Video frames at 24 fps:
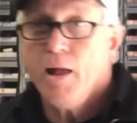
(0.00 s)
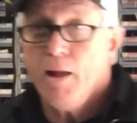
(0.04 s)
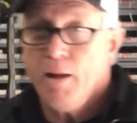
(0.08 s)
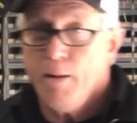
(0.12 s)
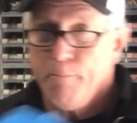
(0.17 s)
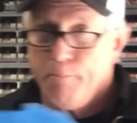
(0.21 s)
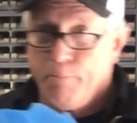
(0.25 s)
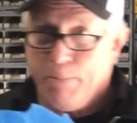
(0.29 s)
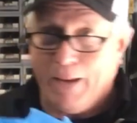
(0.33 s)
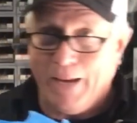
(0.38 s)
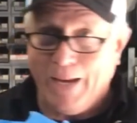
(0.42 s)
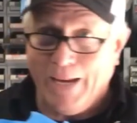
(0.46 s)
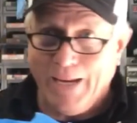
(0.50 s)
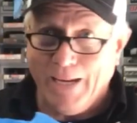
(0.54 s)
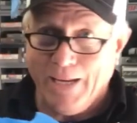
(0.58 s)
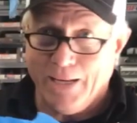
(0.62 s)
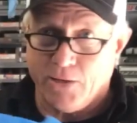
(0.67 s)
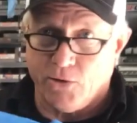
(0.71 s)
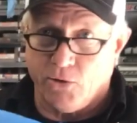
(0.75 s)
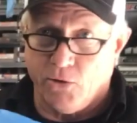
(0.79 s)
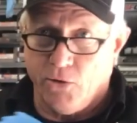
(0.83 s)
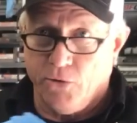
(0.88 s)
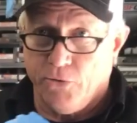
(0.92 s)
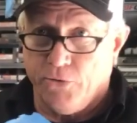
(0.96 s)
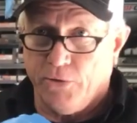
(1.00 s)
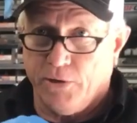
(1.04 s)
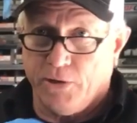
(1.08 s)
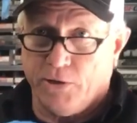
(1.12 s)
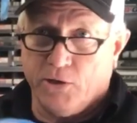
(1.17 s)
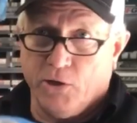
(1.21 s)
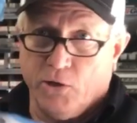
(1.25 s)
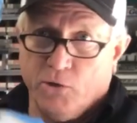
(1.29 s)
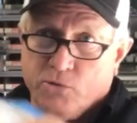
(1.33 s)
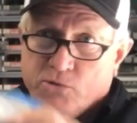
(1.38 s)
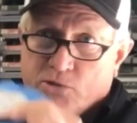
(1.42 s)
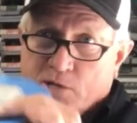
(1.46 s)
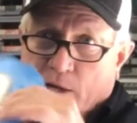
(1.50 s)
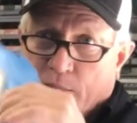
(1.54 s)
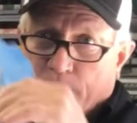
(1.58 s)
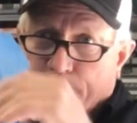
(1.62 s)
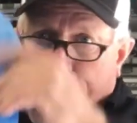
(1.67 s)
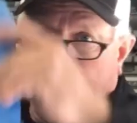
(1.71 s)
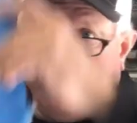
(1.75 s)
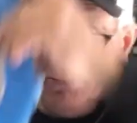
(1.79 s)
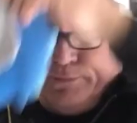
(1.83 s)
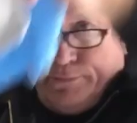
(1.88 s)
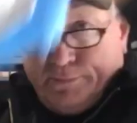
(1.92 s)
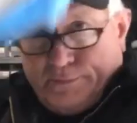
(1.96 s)
panel that goes up
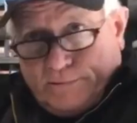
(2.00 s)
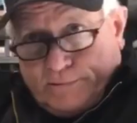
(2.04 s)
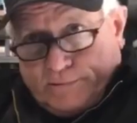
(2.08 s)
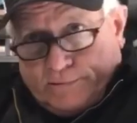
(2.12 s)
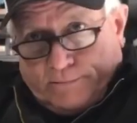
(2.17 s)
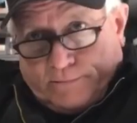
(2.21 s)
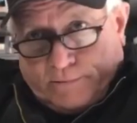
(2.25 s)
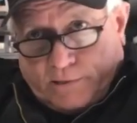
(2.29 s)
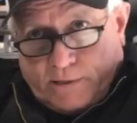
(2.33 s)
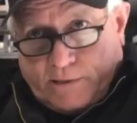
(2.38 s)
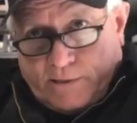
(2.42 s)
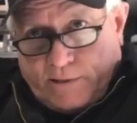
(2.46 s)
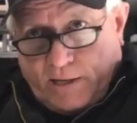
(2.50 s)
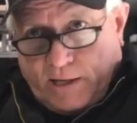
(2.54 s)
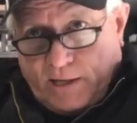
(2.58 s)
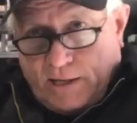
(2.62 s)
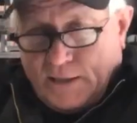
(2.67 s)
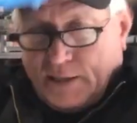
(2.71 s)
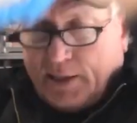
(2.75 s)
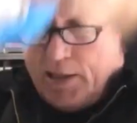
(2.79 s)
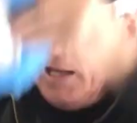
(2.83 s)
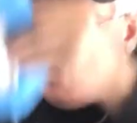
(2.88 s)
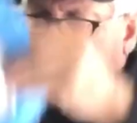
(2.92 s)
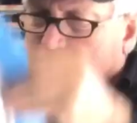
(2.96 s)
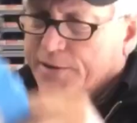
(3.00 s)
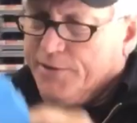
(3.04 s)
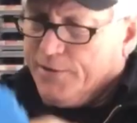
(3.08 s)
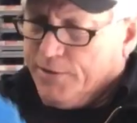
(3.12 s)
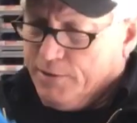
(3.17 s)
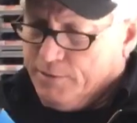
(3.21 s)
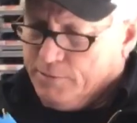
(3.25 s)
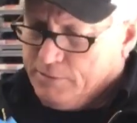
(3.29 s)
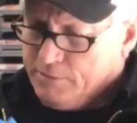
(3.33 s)
on the headliner,